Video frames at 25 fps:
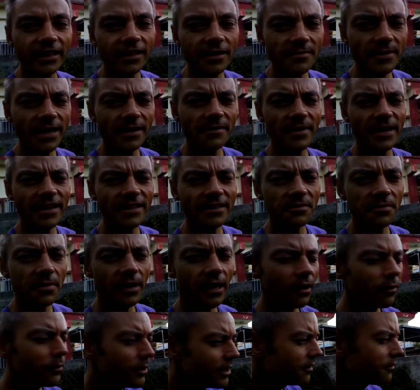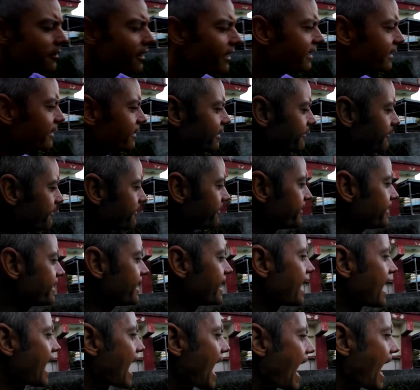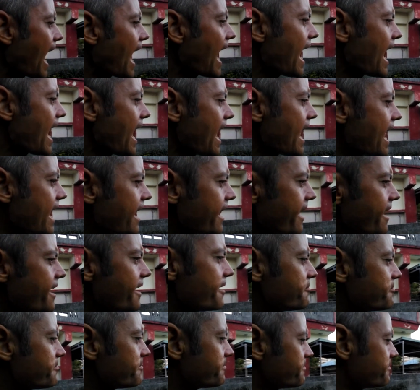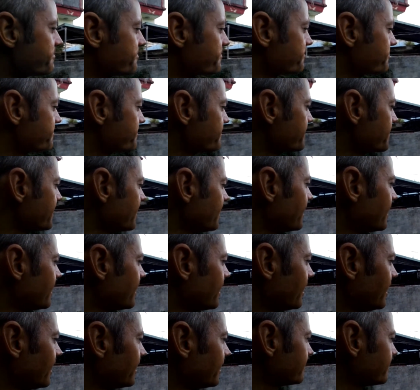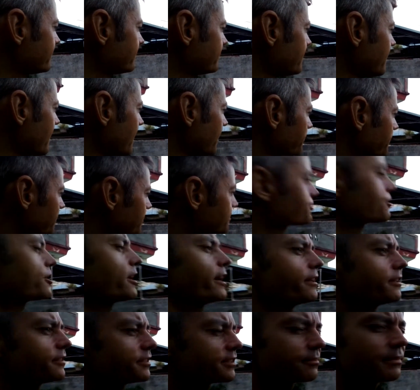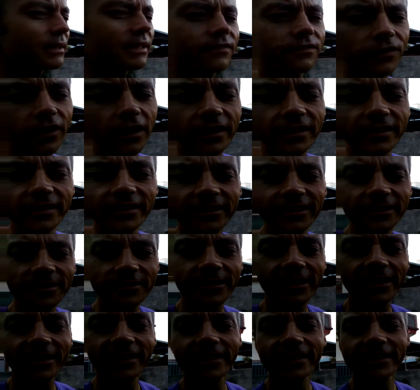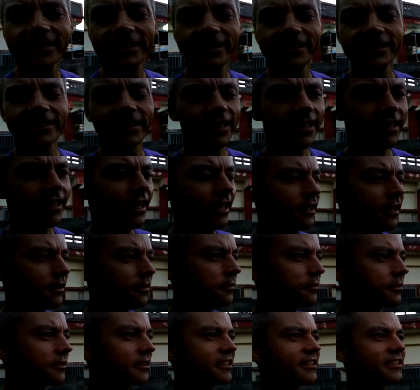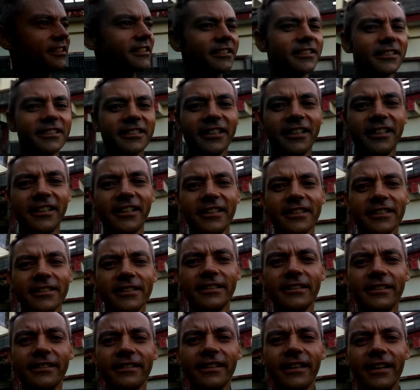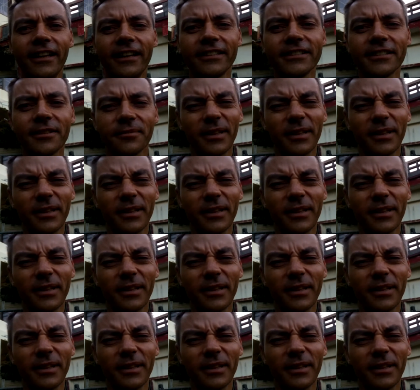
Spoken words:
go to Make Mant, buy a weed whacker, and other than that, I'm going to try and do something fun as well, because I don't want this to turn into, you know,